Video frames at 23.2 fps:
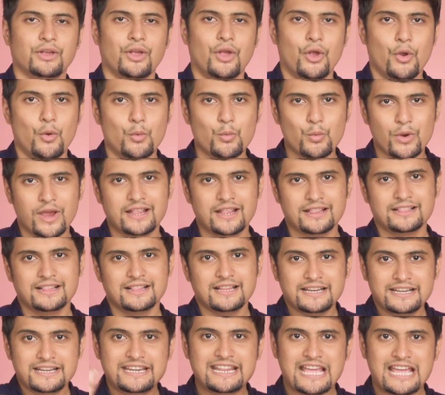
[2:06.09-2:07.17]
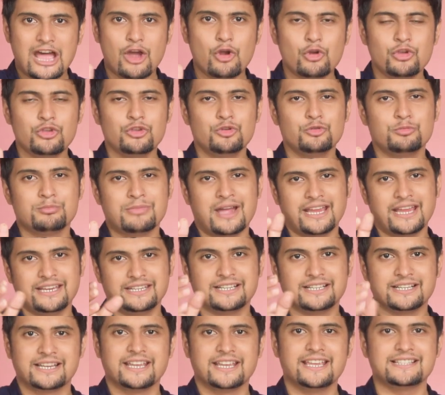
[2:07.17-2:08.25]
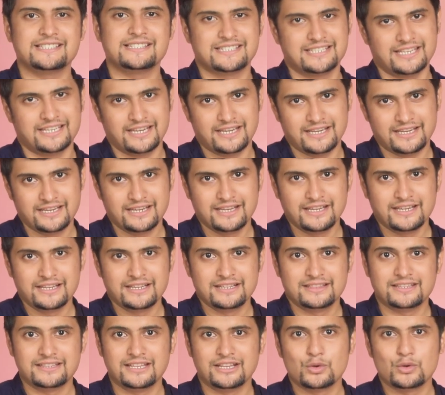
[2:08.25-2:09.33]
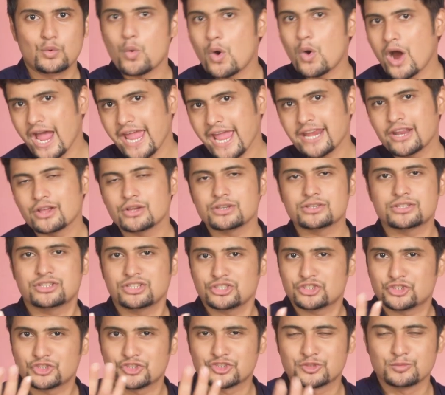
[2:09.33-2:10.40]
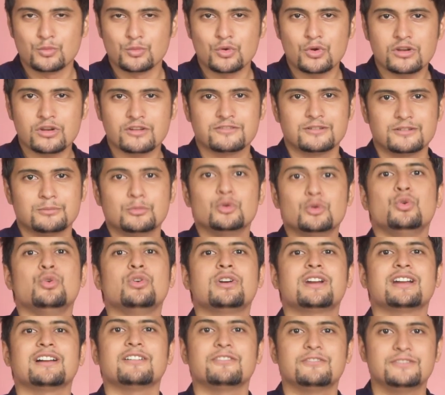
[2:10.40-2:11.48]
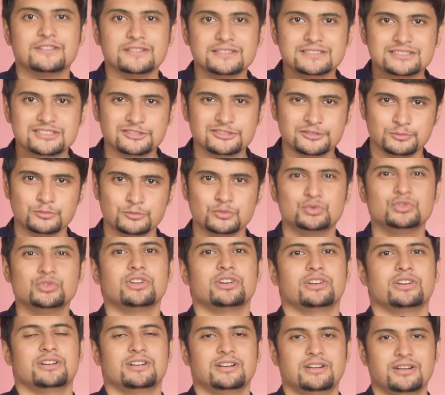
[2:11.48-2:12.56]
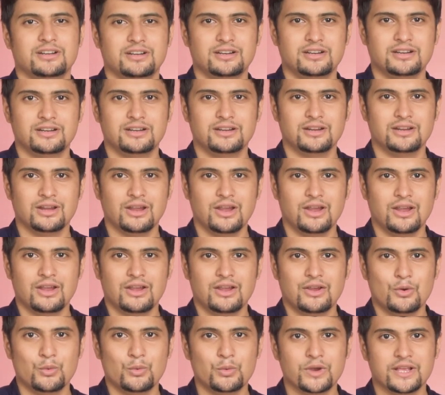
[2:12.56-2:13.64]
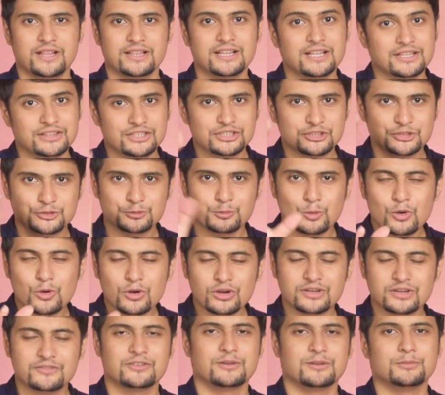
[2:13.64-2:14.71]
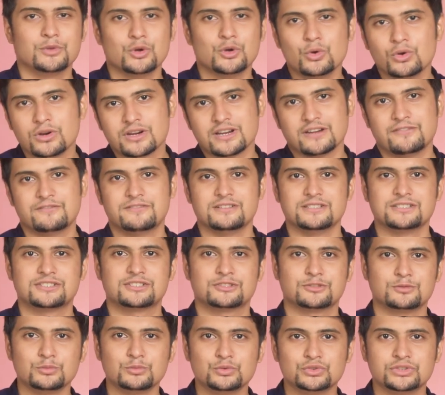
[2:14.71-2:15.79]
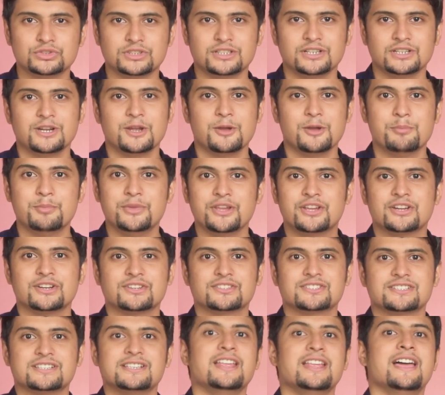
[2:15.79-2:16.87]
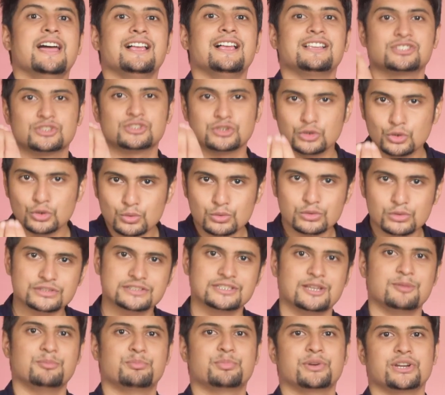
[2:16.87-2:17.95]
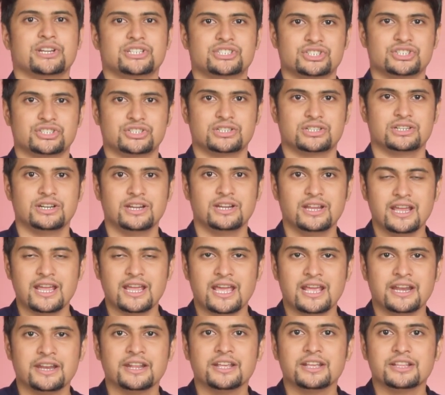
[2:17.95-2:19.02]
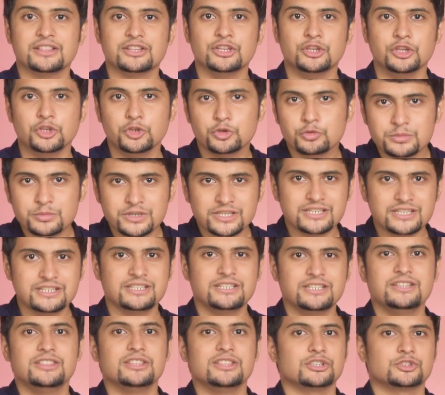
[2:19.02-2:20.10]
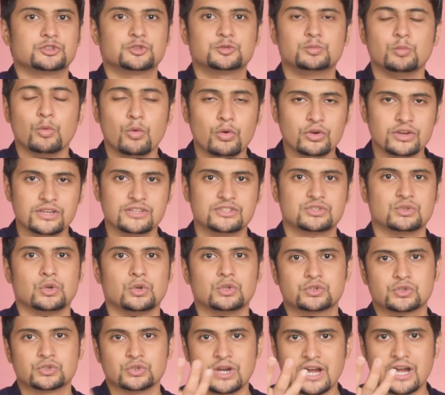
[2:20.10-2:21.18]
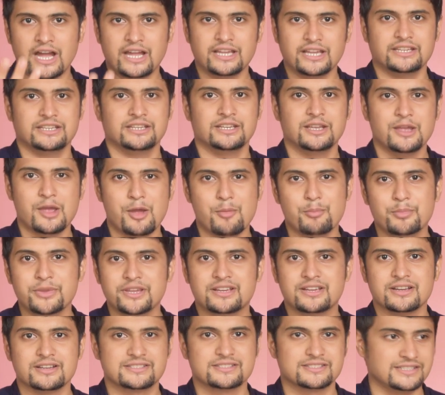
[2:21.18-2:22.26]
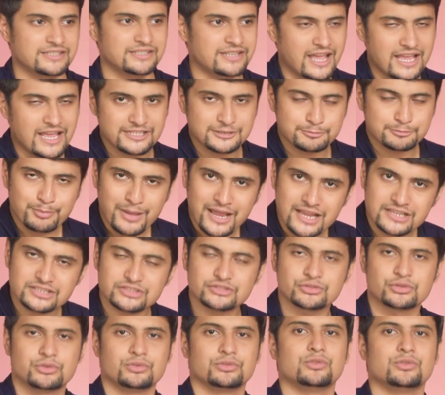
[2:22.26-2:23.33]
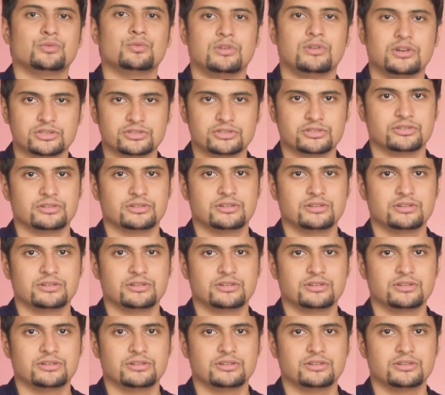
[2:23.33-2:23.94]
Well, now you might again say, then why does the smoke from hookah feel smoother? Well, the smoke from the hookah feels smoother because it has lower temperature and the humidity in the smoke is also high because it has passed through the water.